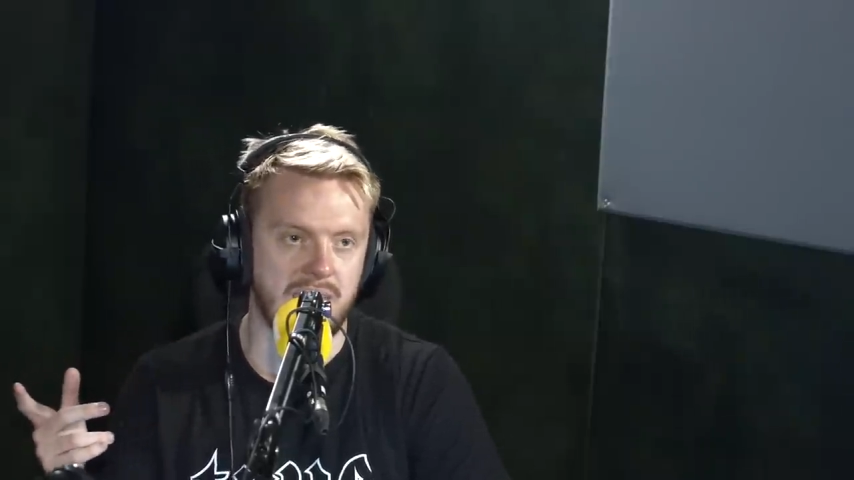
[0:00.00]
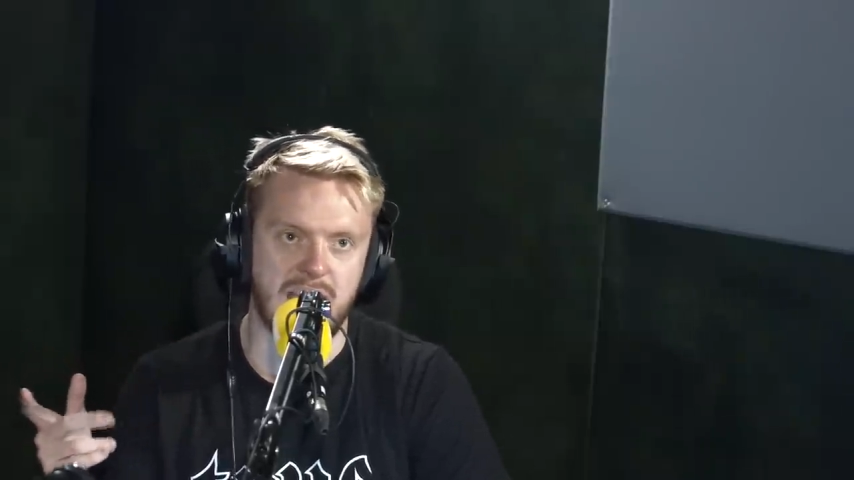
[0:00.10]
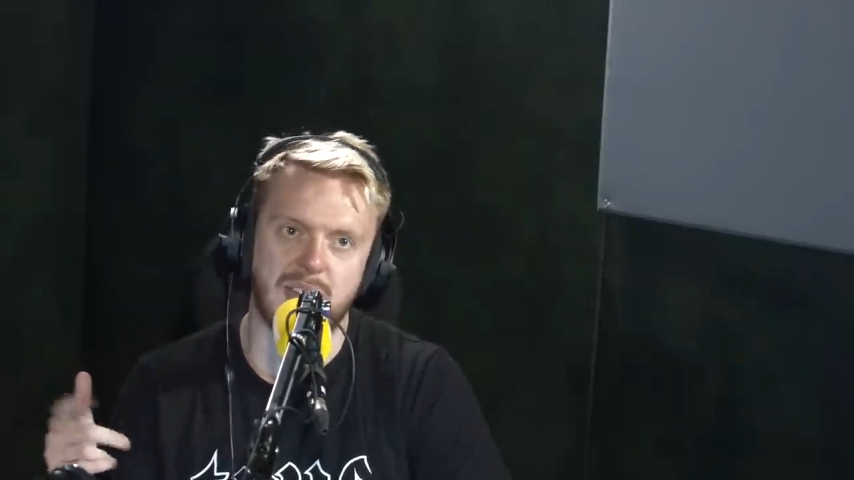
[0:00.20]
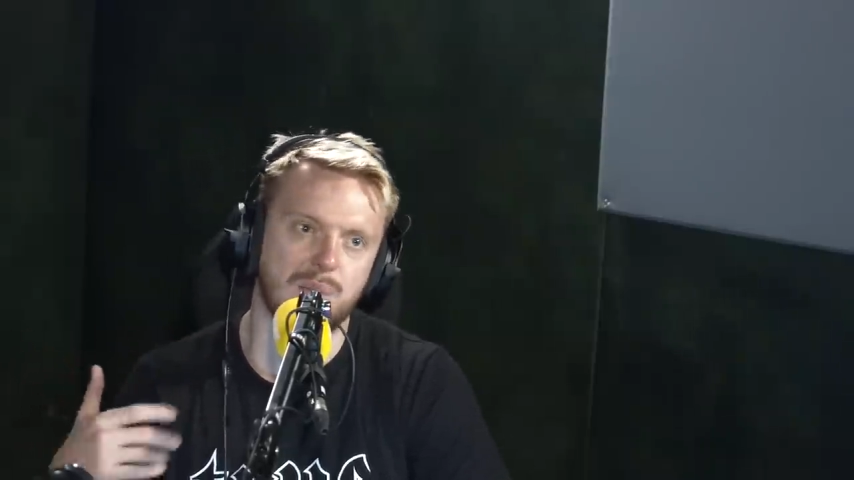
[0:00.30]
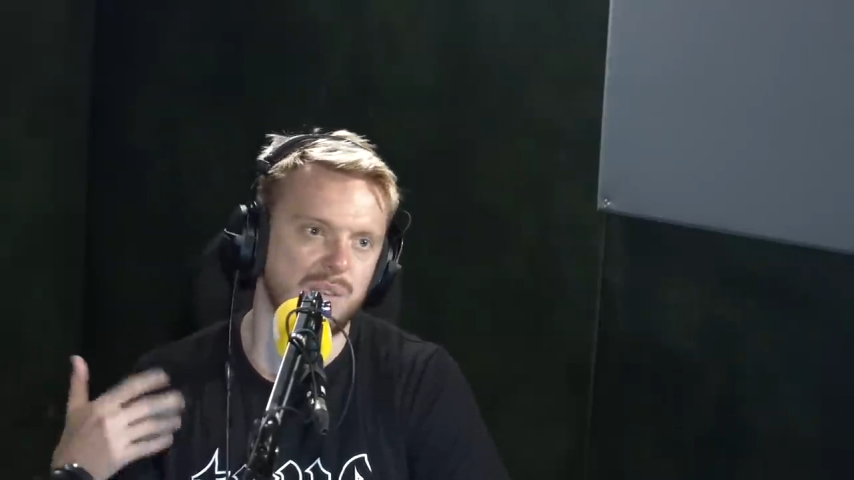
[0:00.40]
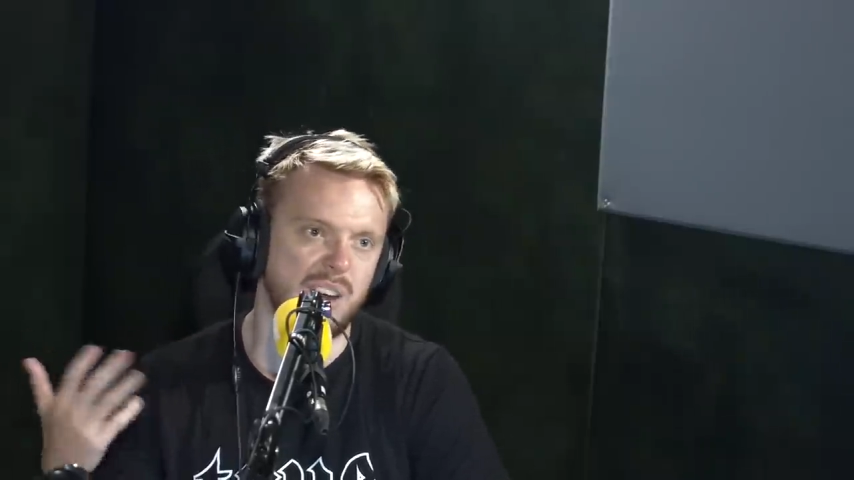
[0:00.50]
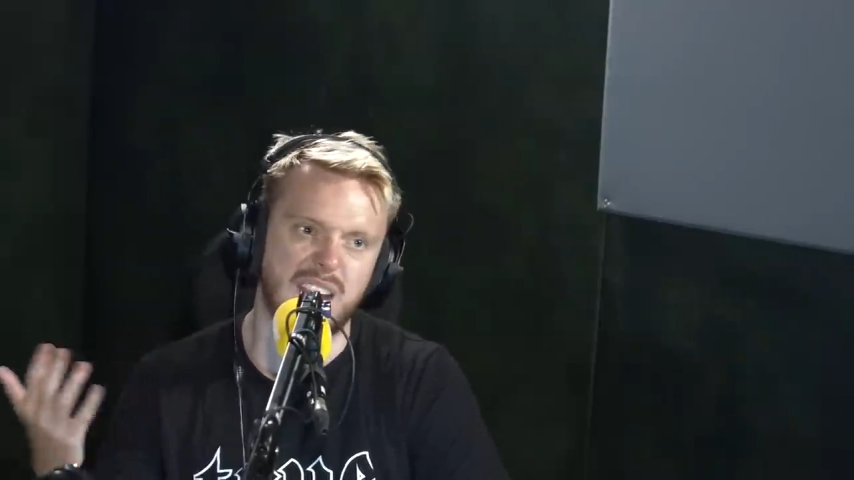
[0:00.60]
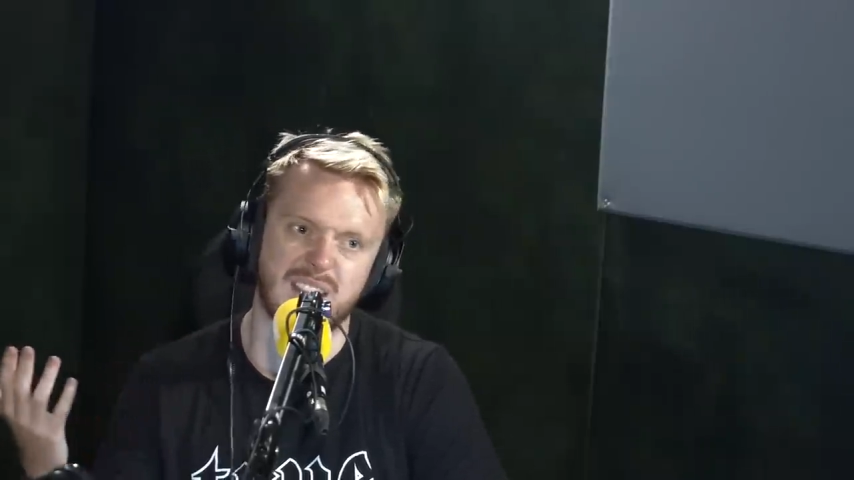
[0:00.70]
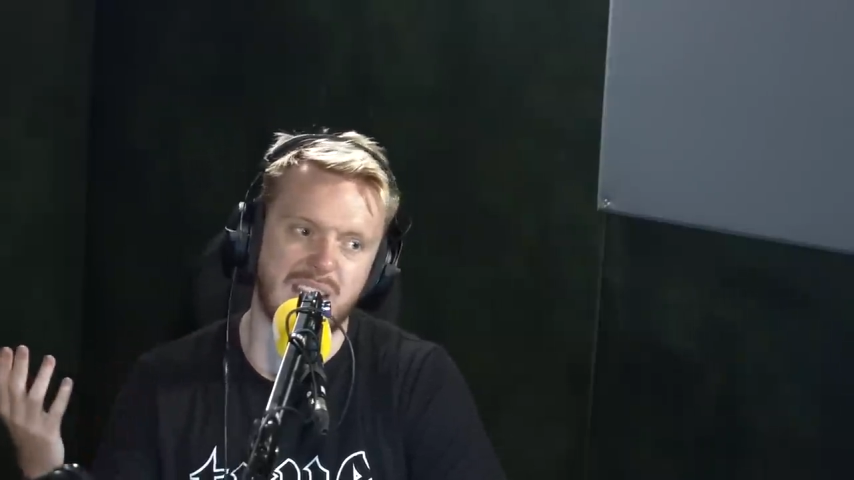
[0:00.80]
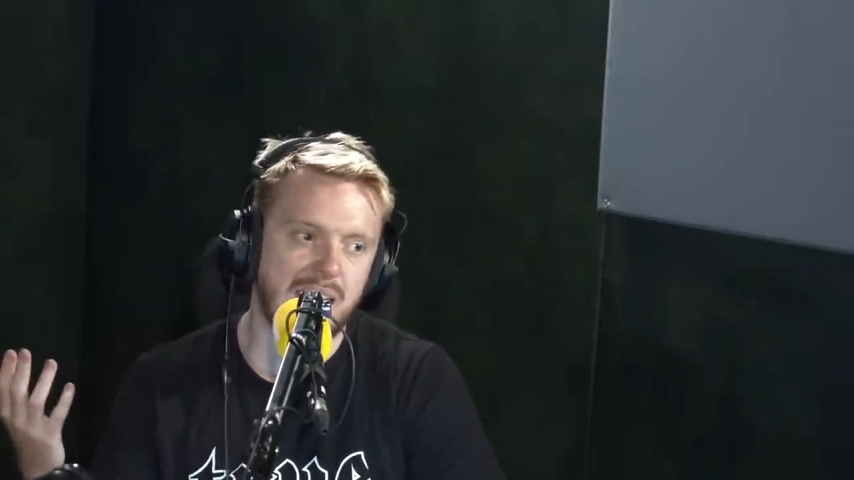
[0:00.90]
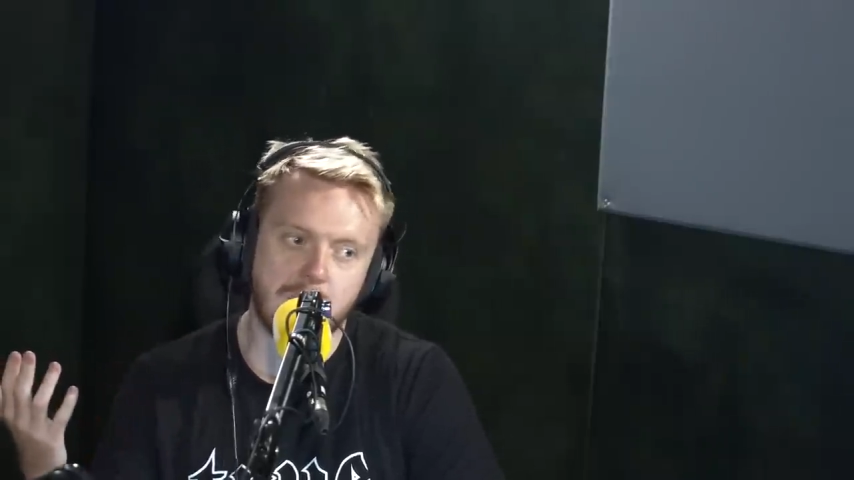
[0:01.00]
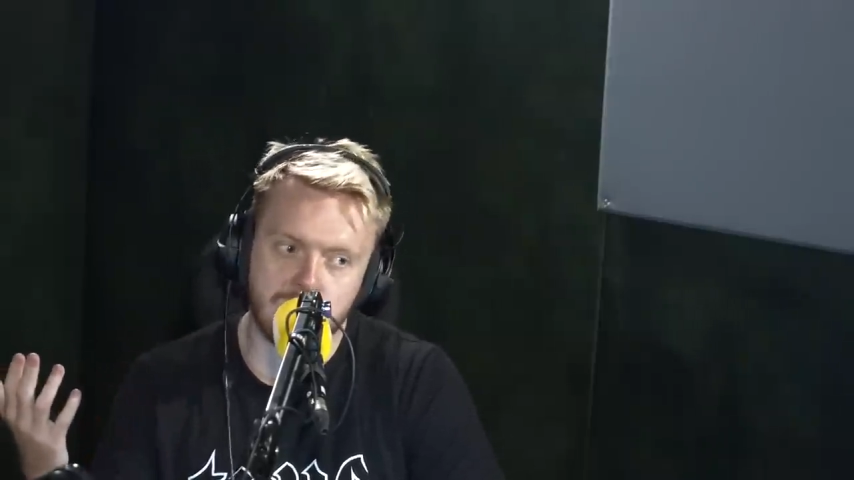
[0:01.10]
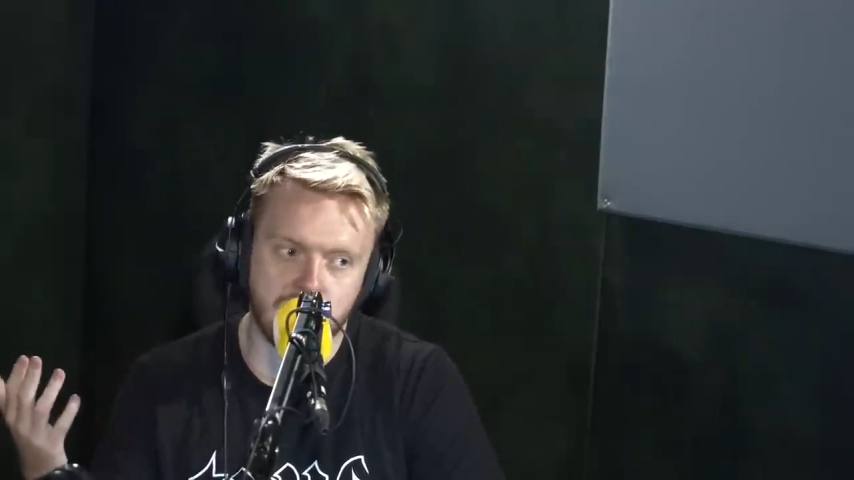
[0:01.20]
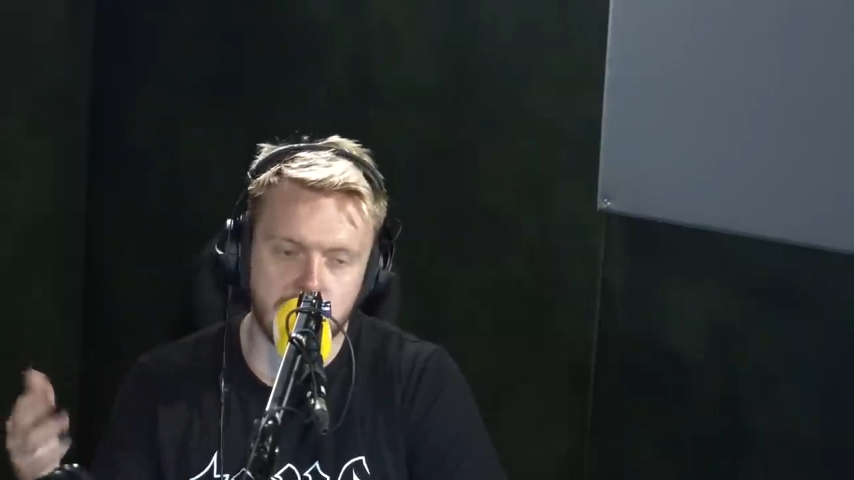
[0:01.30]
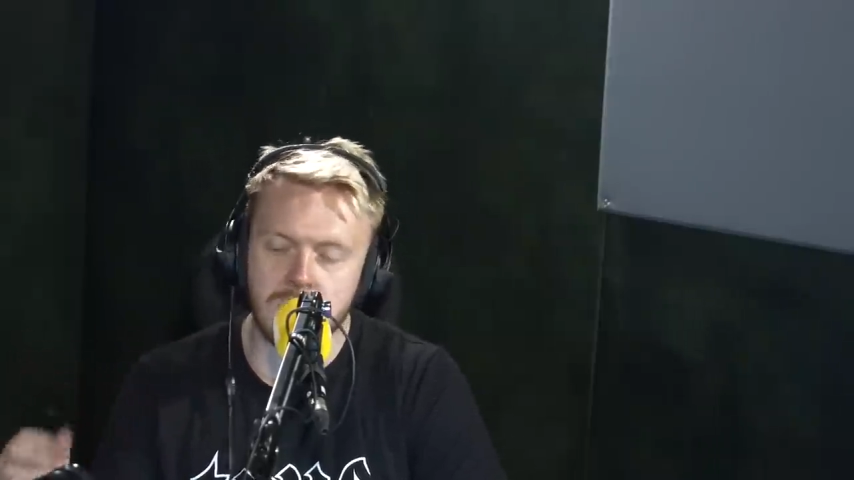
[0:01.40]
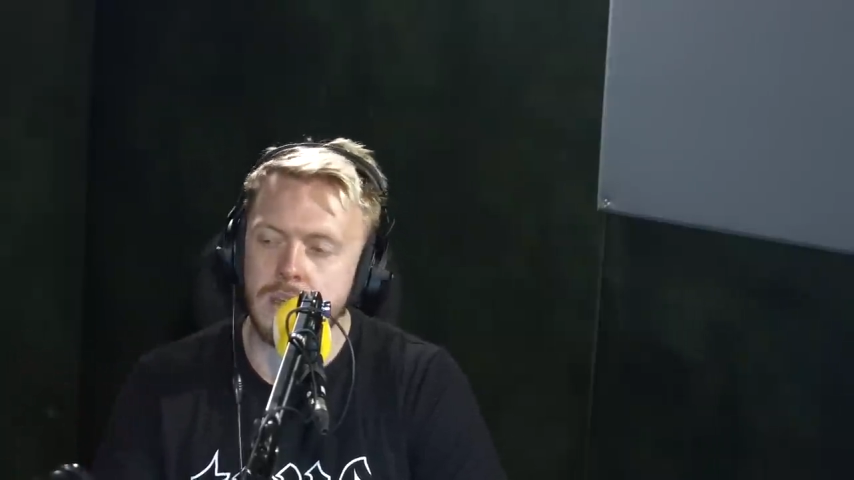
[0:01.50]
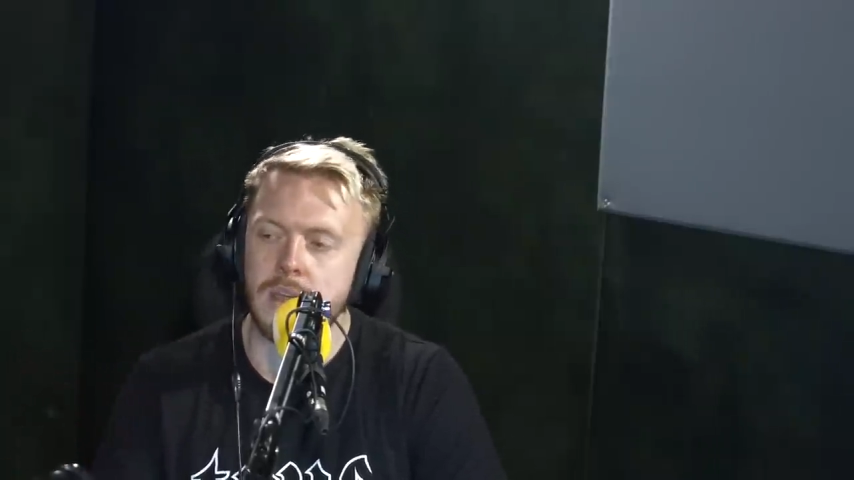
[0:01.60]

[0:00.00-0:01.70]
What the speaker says: that in a day or two.